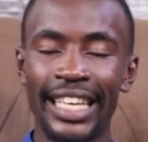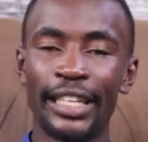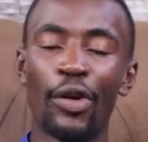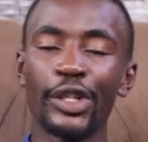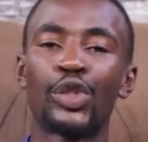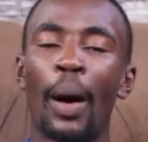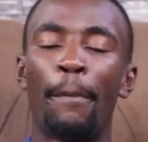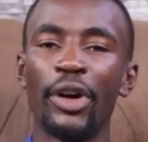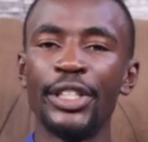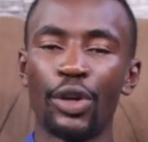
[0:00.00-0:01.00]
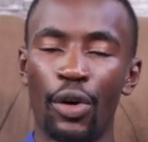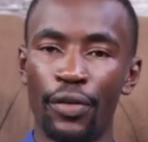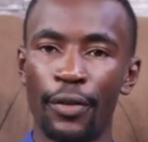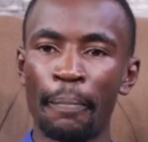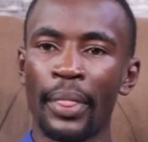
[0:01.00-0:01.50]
It goes to a point of